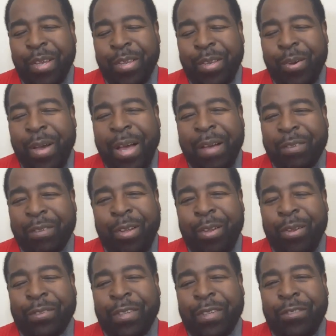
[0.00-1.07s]
you have
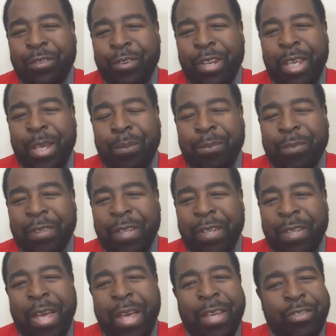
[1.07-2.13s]
goals and dreams,
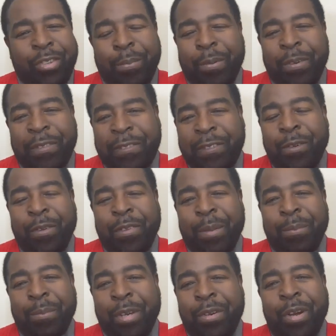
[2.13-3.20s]
and as you pursue
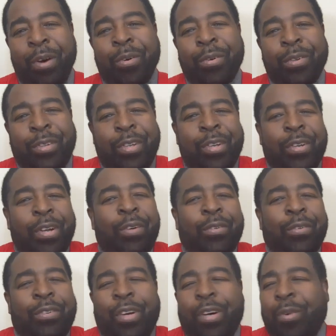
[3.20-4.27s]
them, you
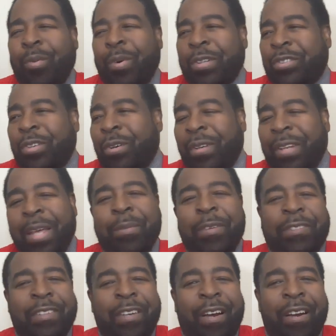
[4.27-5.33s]
don't know what your
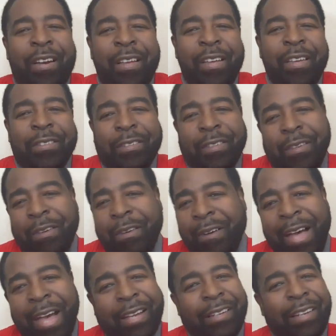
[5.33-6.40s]
limits are, so you
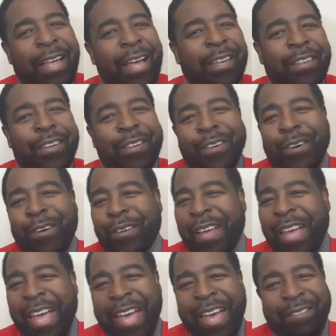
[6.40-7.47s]
act like you don't
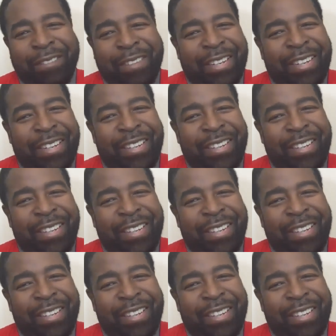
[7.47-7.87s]
have any.